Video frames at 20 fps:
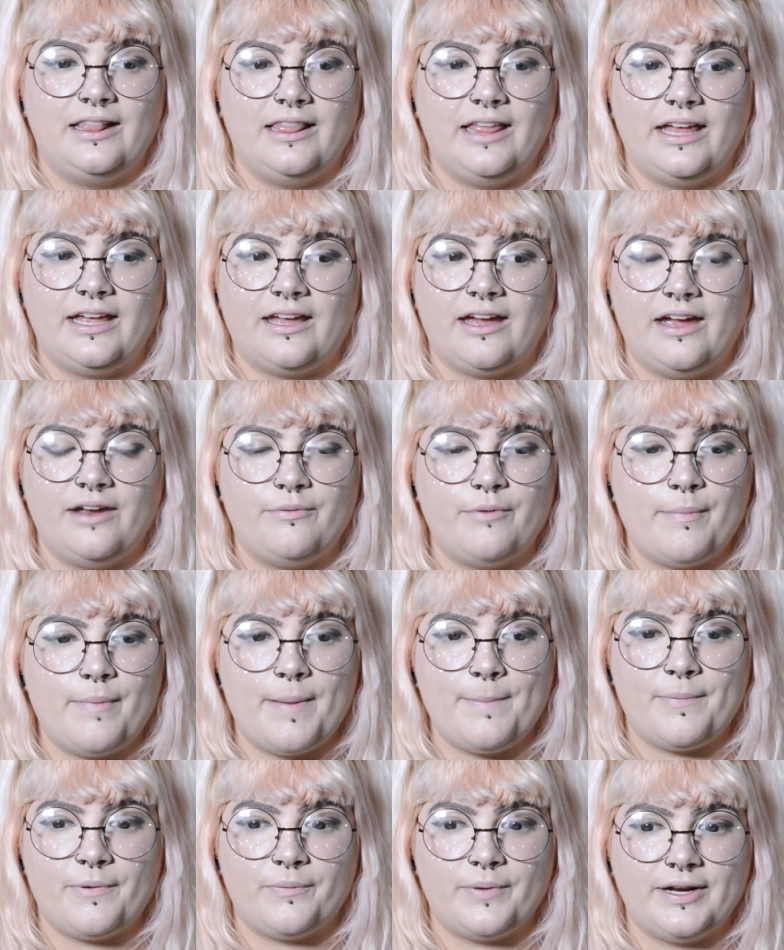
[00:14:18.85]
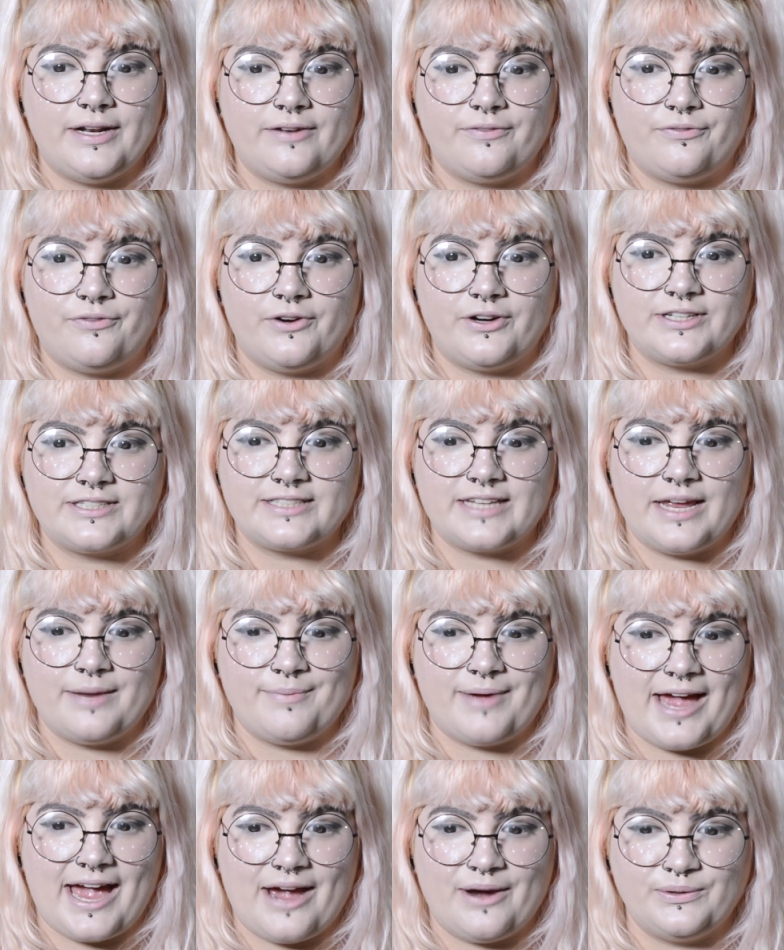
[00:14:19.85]
Like, I remember when it first
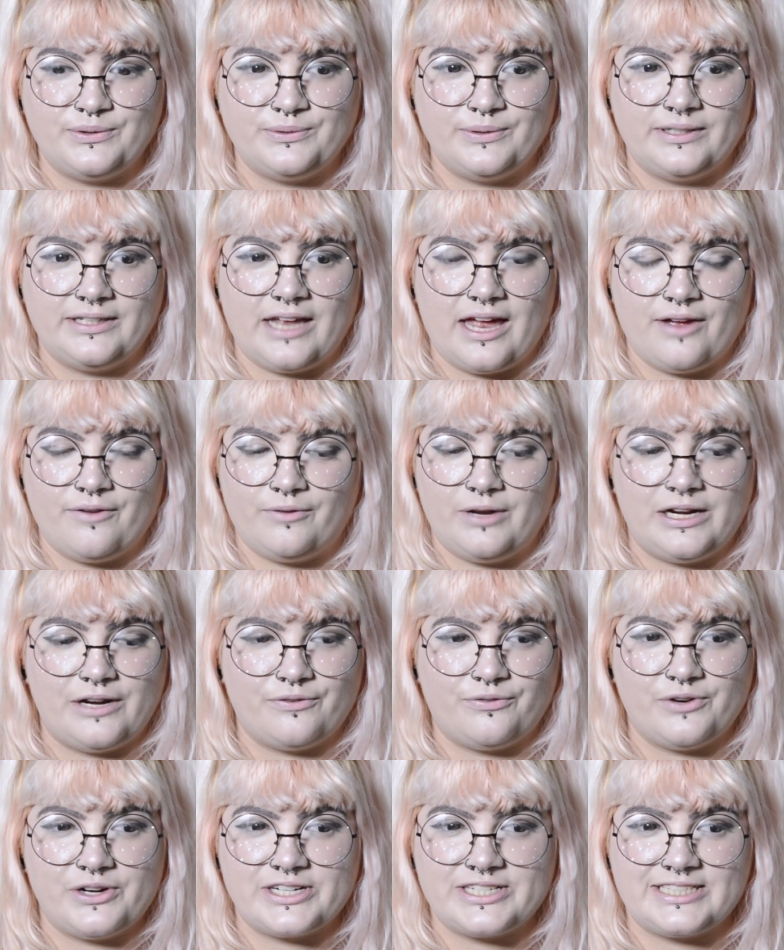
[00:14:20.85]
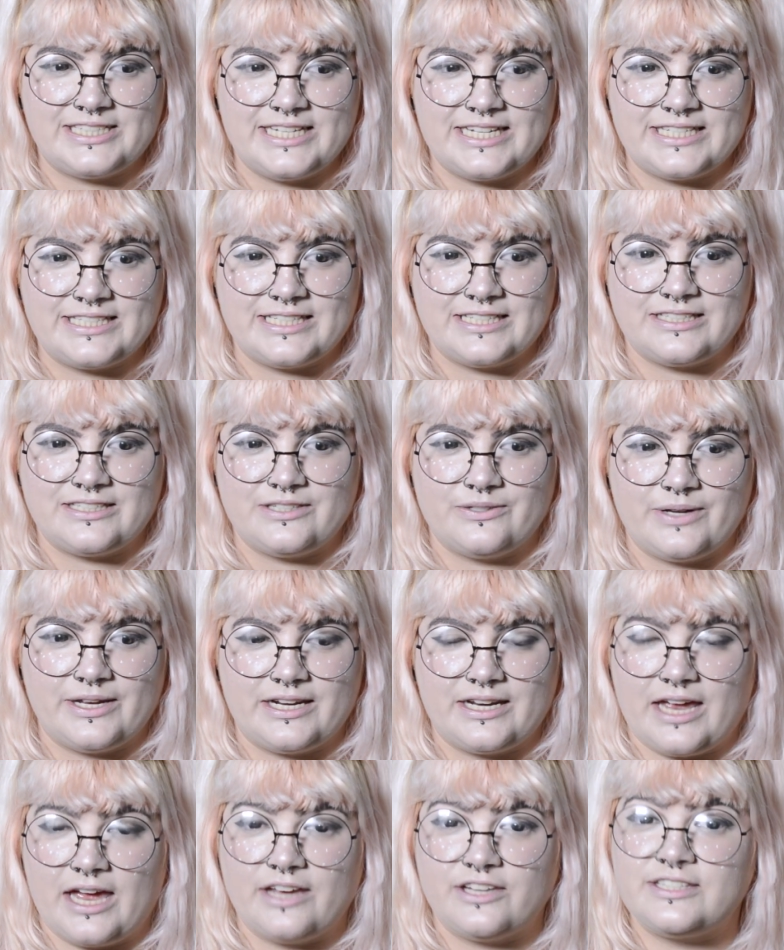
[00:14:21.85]
came out, when I first listened to
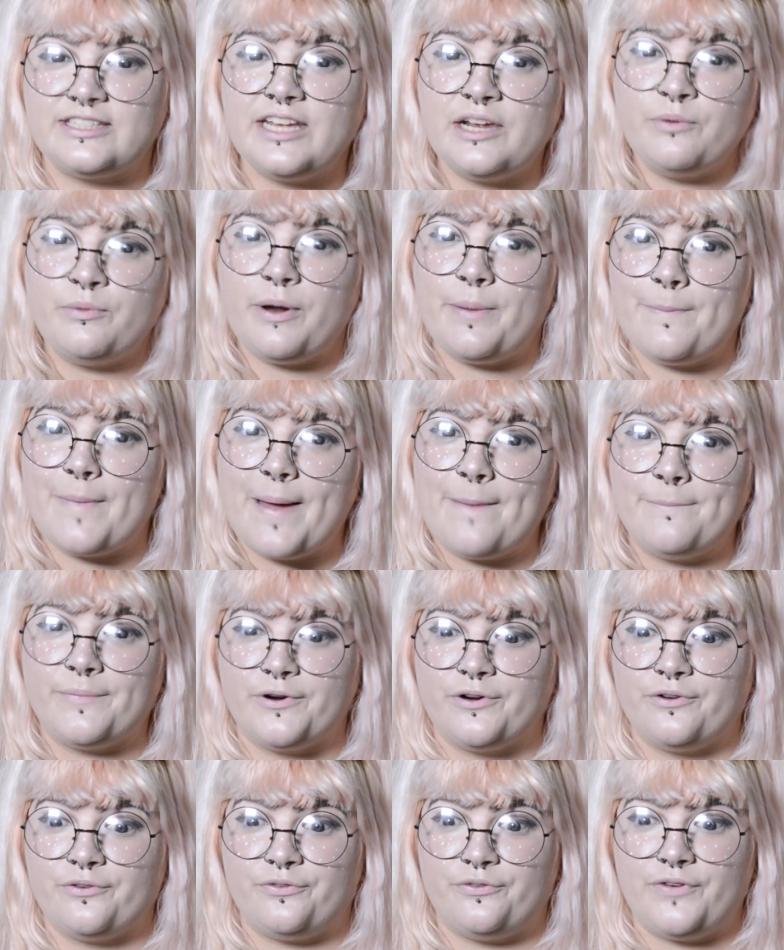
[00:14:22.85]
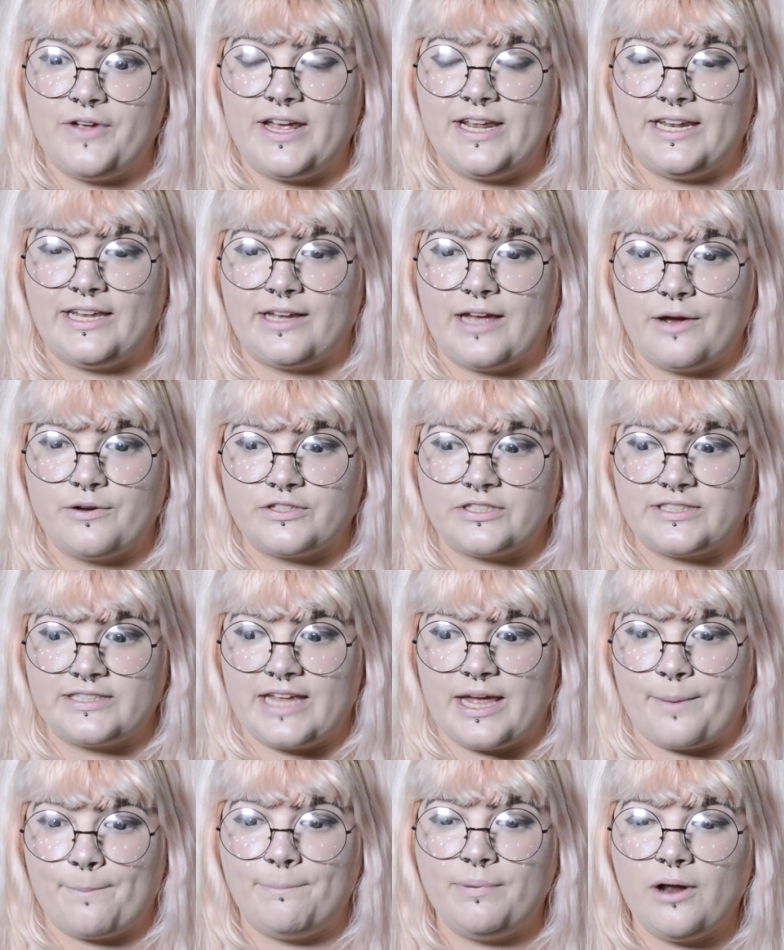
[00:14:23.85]
it, I still remember the feeling. I was
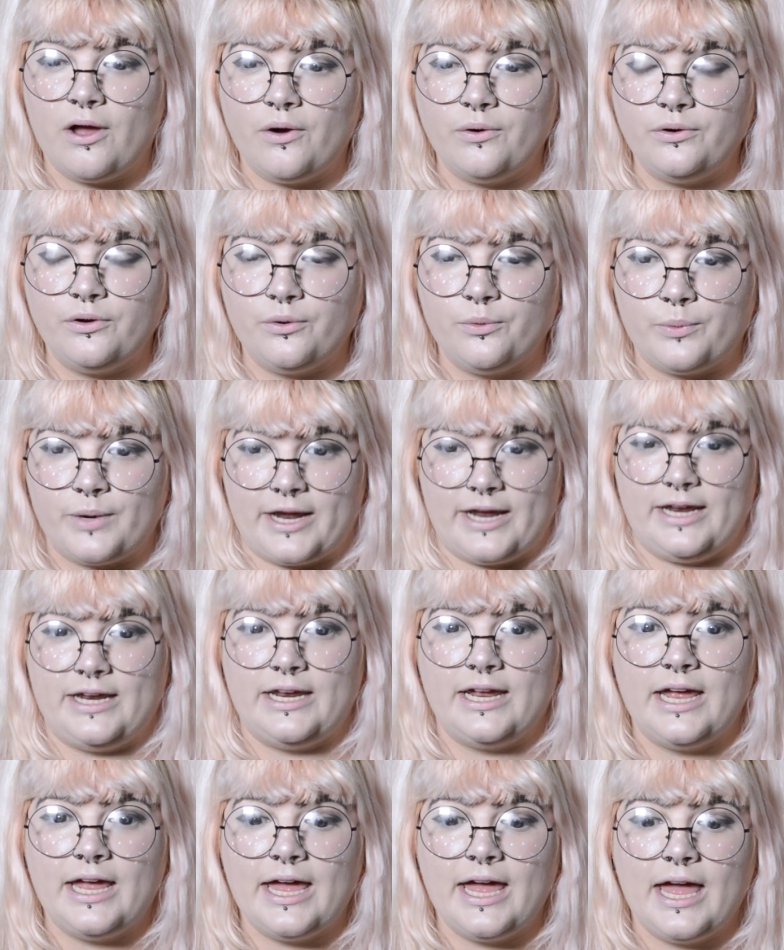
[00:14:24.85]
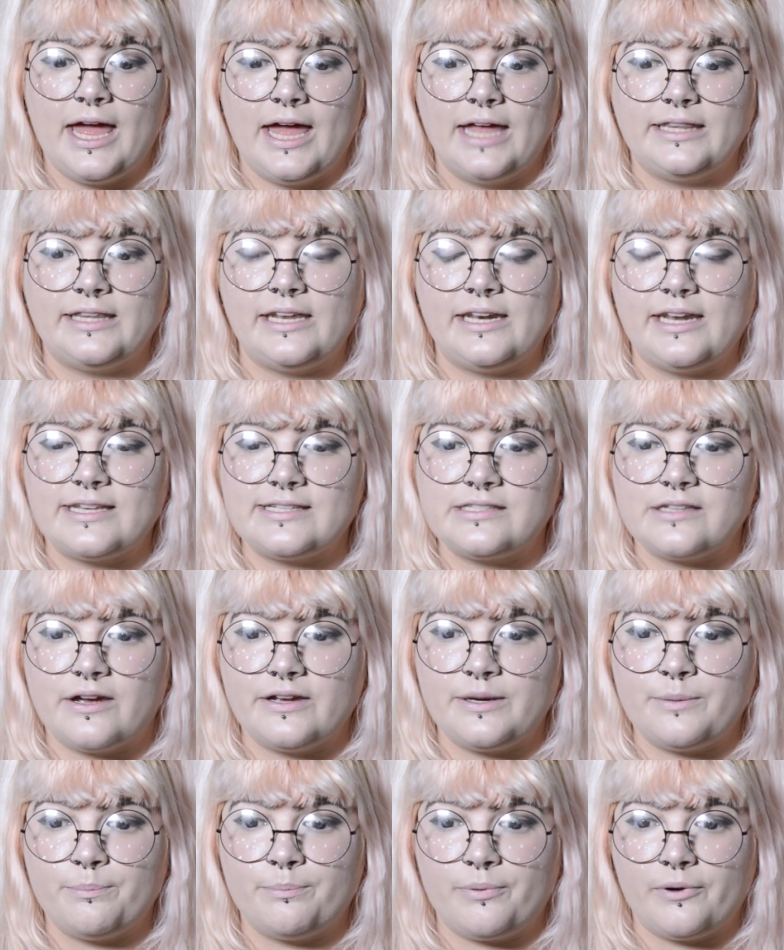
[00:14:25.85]
like blown away. Then I
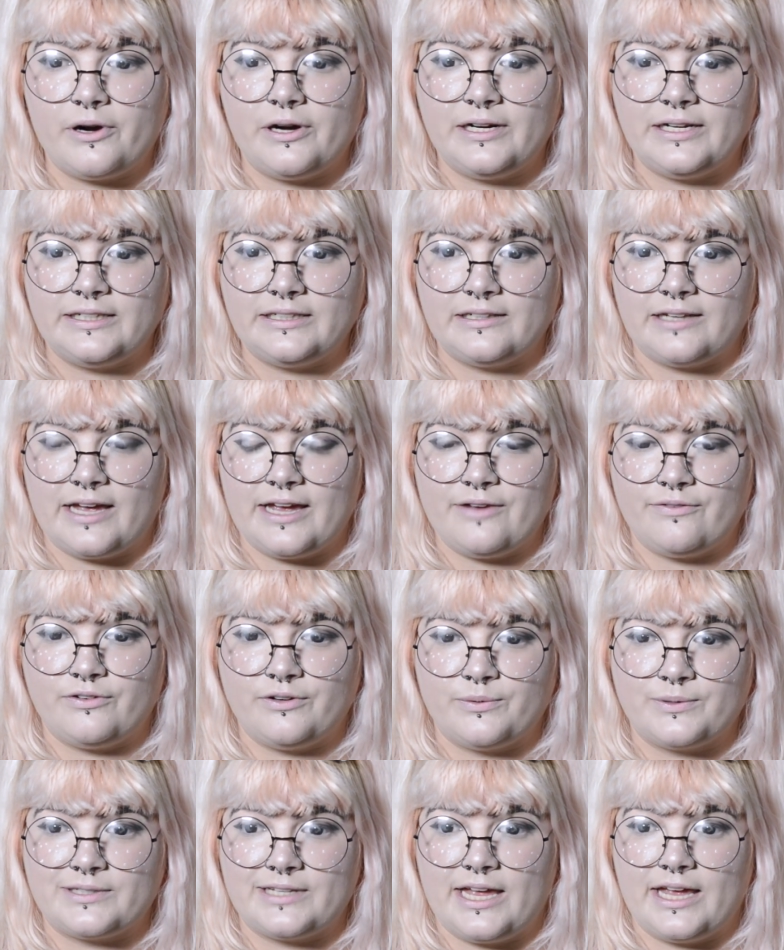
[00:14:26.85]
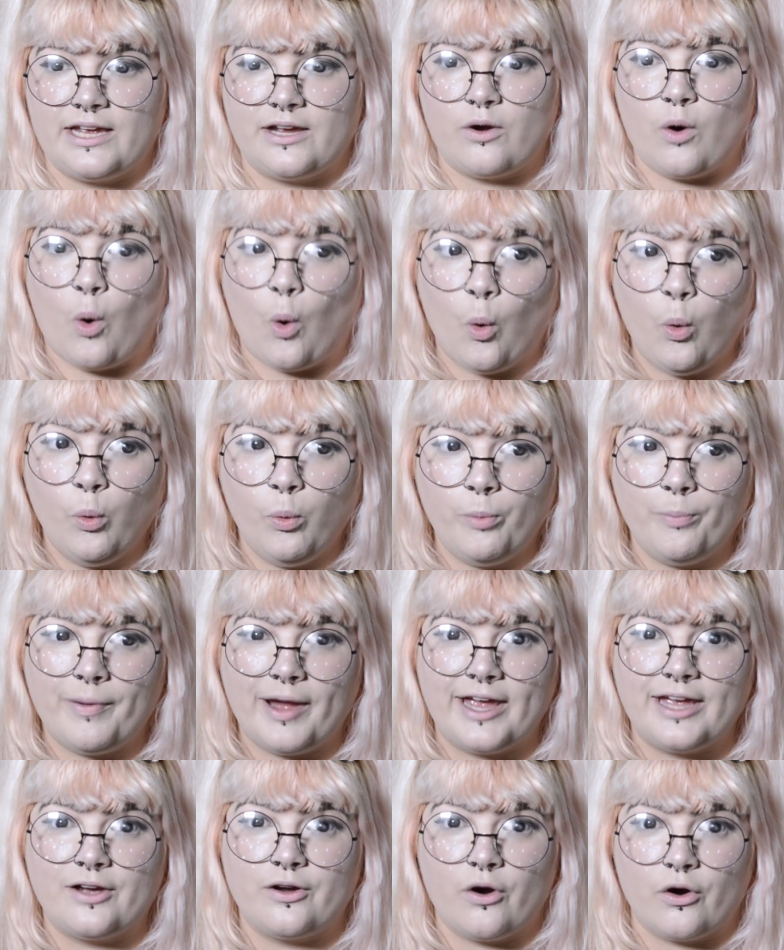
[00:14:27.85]
saw it in Berlin live and I was like, oh
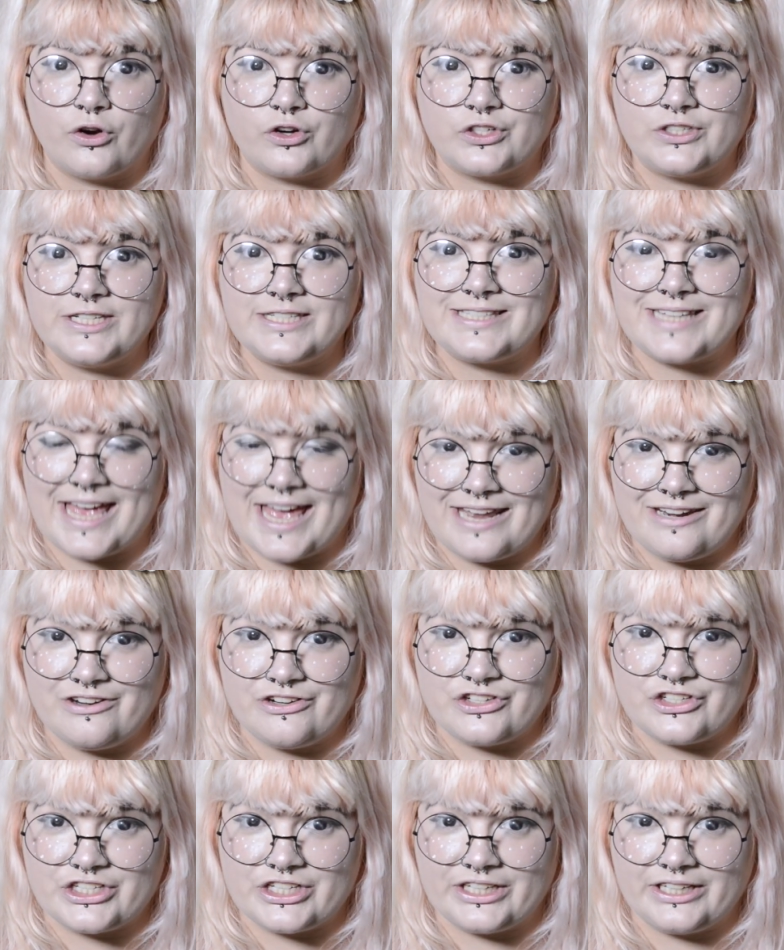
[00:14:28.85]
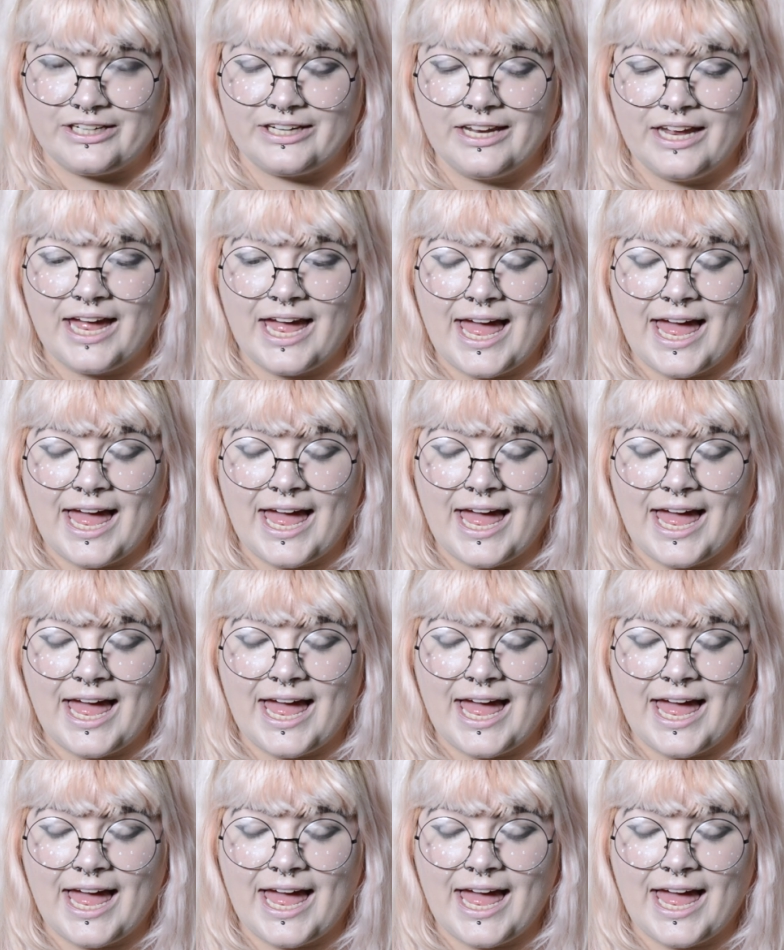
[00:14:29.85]
my gosh, this energy.